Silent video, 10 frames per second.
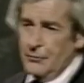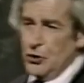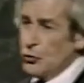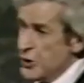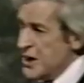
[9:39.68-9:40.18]

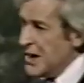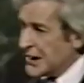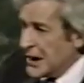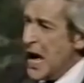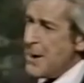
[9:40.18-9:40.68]
You nearly
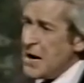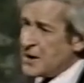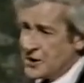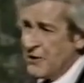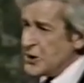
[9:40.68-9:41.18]

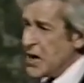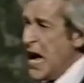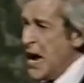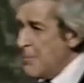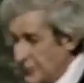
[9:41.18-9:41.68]
climax 7
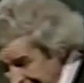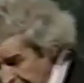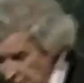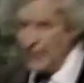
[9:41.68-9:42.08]
times. Get